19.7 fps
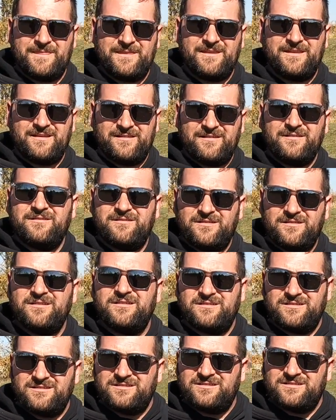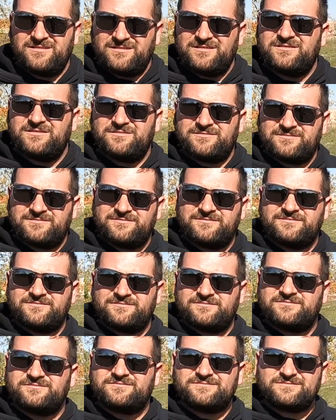So pretty comparable kits.
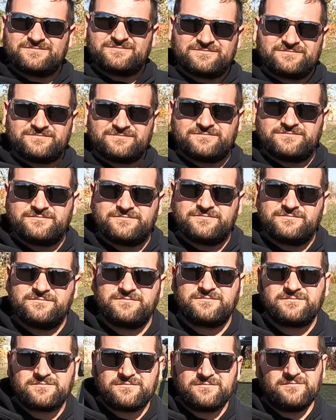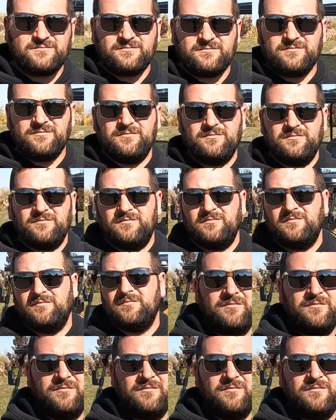Can't really go wrong either way.